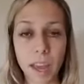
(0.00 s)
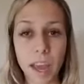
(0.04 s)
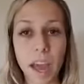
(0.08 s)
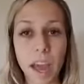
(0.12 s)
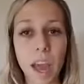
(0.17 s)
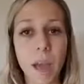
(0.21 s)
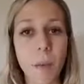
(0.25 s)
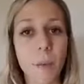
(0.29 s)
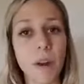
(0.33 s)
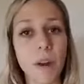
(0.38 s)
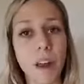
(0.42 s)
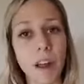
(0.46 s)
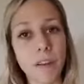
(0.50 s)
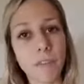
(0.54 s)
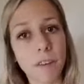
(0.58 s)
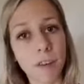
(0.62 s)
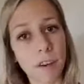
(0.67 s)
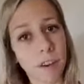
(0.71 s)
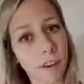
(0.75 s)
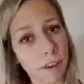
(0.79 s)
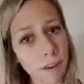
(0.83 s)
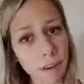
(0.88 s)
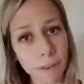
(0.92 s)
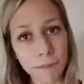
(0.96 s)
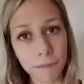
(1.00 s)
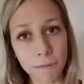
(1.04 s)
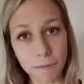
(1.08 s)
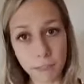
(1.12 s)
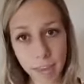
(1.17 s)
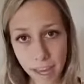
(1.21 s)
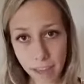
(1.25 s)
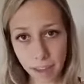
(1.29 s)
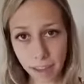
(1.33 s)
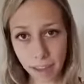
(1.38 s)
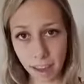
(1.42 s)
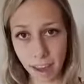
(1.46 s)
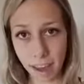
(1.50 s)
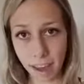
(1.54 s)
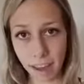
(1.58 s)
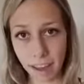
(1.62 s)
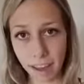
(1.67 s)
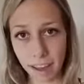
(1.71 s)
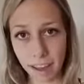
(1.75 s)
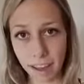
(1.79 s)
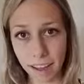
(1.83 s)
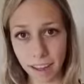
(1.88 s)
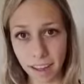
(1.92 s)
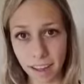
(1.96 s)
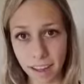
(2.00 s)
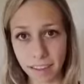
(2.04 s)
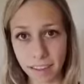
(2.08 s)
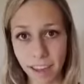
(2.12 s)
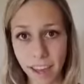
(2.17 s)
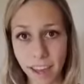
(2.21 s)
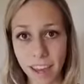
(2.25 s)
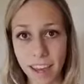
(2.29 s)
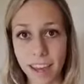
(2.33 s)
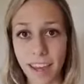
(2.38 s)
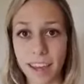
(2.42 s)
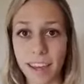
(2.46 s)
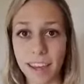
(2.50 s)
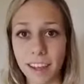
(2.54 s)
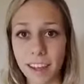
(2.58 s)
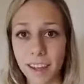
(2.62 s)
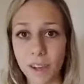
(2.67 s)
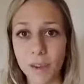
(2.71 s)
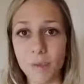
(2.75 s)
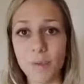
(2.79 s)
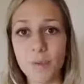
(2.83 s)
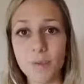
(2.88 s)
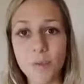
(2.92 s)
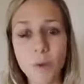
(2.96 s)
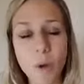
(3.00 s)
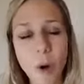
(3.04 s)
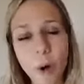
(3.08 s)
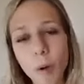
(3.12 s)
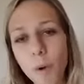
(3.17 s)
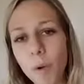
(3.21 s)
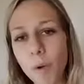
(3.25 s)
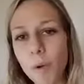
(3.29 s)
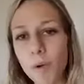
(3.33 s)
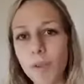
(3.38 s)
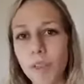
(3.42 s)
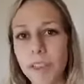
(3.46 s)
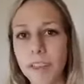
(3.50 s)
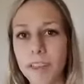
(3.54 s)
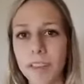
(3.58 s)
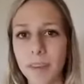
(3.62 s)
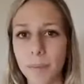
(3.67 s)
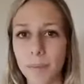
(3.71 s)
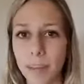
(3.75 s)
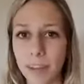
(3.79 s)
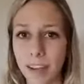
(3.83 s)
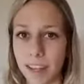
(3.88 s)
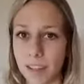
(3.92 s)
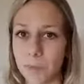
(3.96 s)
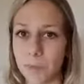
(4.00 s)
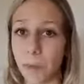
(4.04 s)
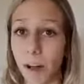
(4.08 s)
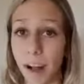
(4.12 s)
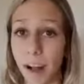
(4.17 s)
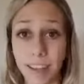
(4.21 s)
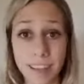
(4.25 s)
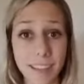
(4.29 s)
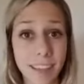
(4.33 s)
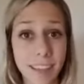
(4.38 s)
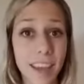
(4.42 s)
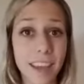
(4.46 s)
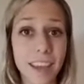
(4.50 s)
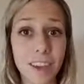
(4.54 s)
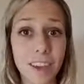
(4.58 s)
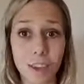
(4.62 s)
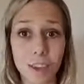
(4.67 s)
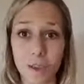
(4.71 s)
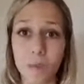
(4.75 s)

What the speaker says: And whenever you're feeling like that something is blocked, say